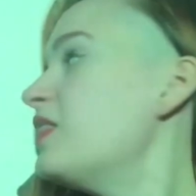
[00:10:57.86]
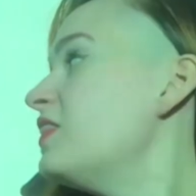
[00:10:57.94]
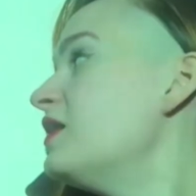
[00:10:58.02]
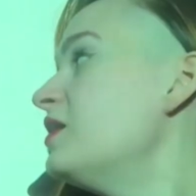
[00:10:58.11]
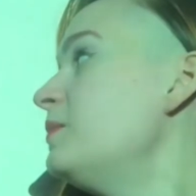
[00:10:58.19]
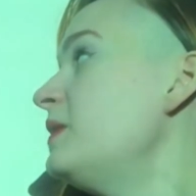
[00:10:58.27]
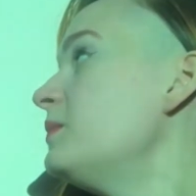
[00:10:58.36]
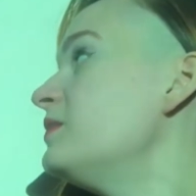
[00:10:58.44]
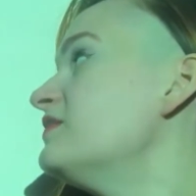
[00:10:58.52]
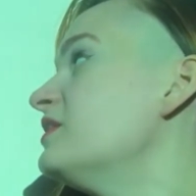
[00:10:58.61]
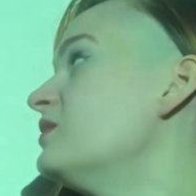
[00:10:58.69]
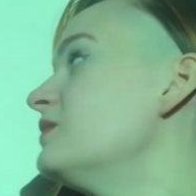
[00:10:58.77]
the habitable
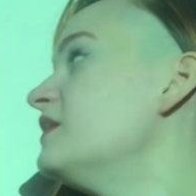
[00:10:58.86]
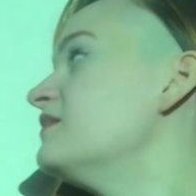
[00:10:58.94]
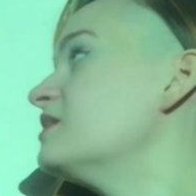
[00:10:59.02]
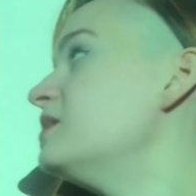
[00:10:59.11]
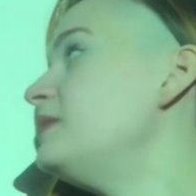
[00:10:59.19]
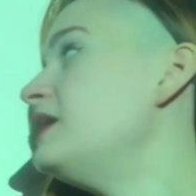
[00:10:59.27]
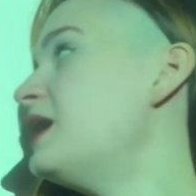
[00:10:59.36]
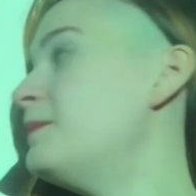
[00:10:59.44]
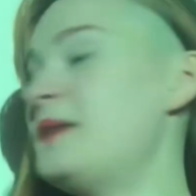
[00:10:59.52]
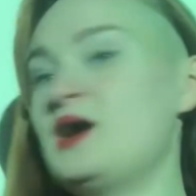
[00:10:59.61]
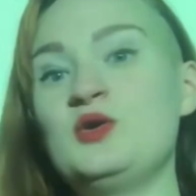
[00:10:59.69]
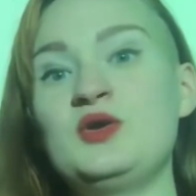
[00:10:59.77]
zone is going to be
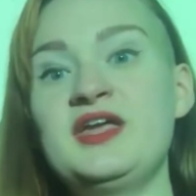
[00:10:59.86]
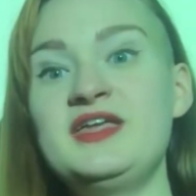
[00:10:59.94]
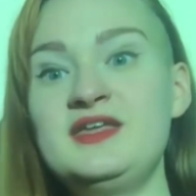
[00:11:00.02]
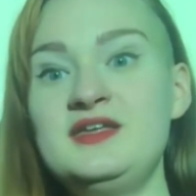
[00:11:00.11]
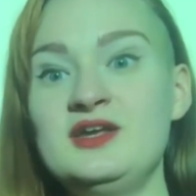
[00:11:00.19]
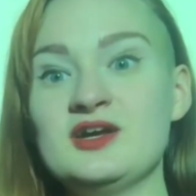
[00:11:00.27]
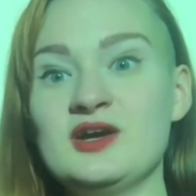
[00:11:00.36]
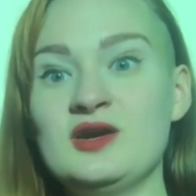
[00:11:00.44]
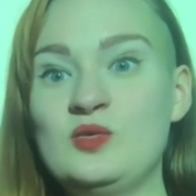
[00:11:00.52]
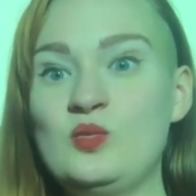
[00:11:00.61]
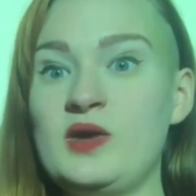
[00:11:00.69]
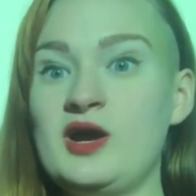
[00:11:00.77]
about here,
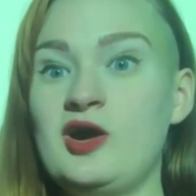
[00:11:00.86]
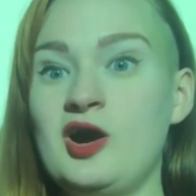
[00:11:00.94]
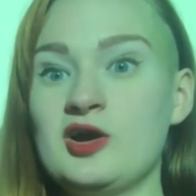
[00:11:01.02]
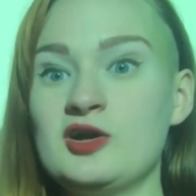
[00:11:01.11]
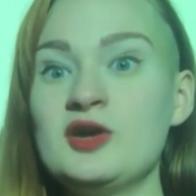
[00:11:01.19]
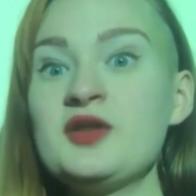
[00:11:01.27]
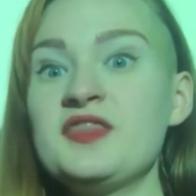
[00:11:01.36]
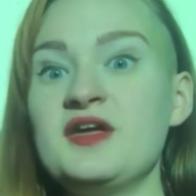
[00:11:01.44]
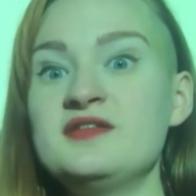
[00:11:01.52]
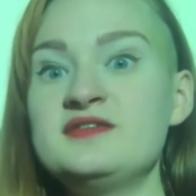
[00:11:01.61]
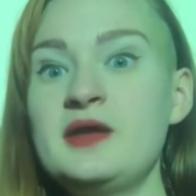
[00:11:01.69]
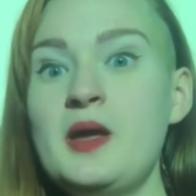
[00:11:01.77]
where our Earth is.